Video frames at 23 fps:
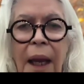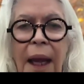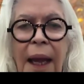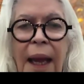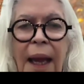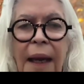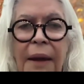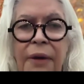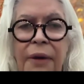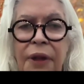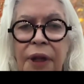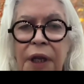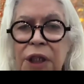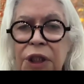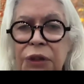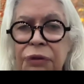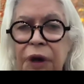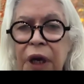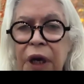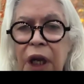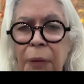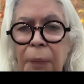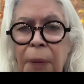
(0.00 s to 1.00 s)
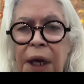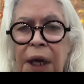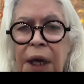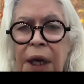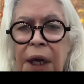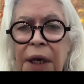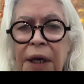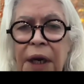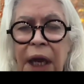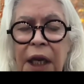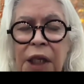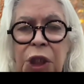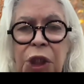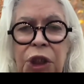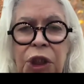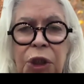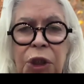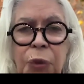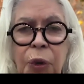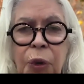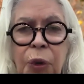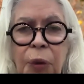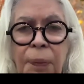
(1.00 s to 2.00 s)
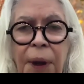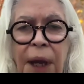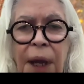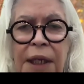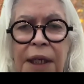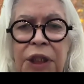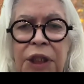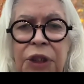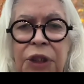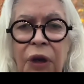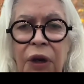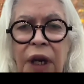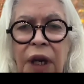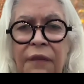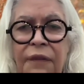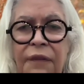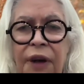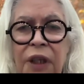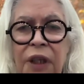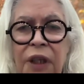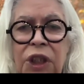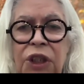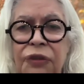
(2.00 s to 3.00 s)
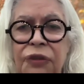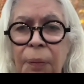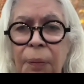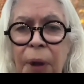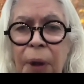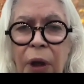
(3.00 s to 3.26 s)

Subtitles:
And these recommendations were based on evidence from